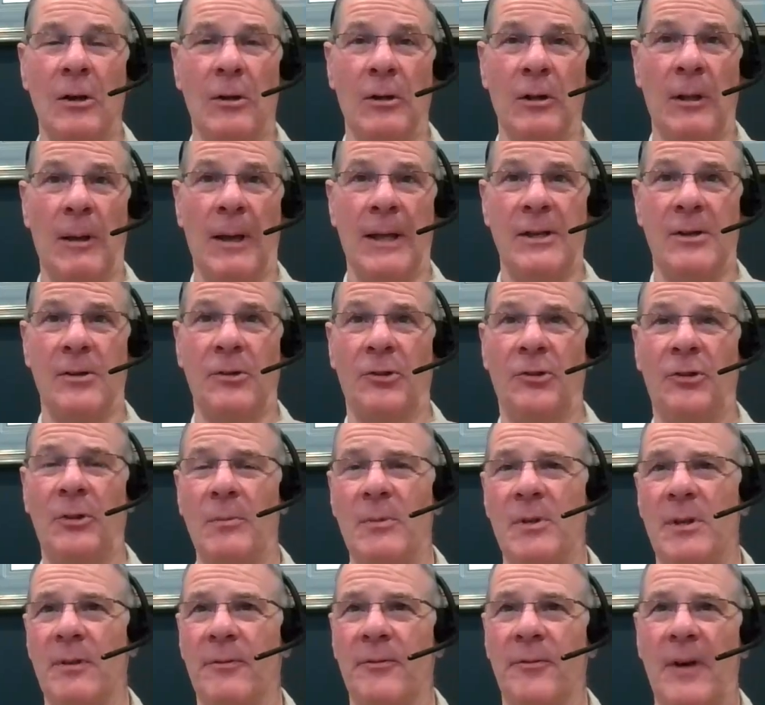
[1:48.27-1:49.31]
although I do
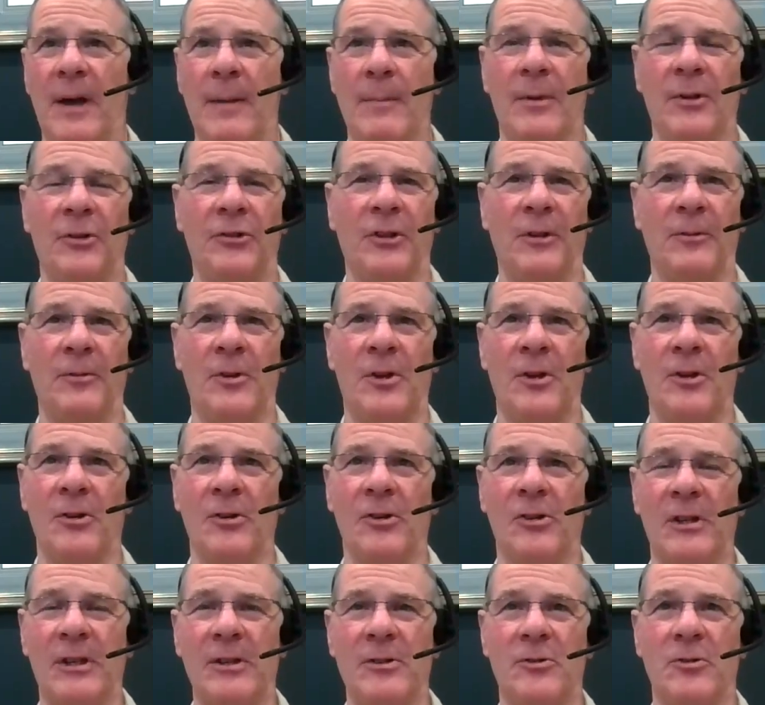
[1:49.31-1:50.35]
seem to find myself
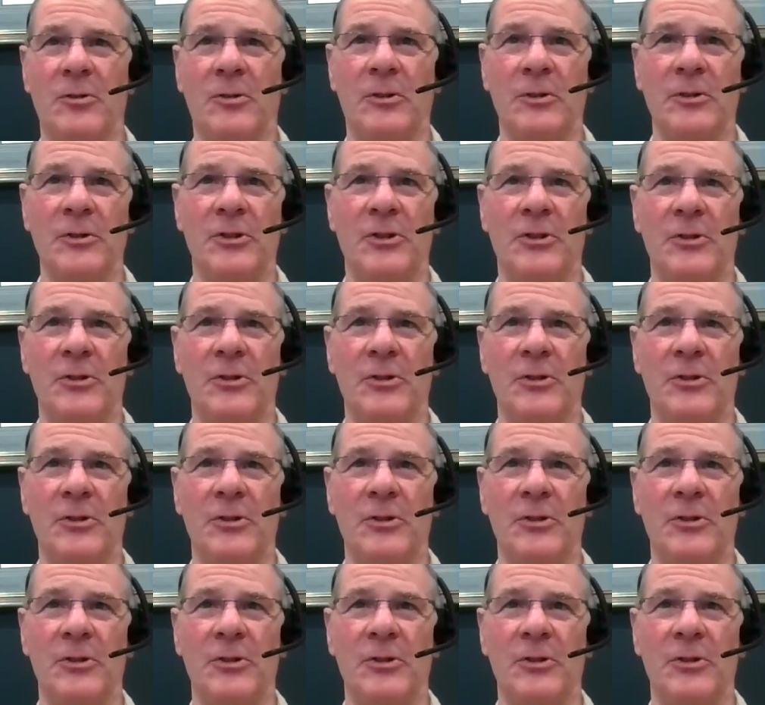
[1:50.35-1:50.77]
curiously drawn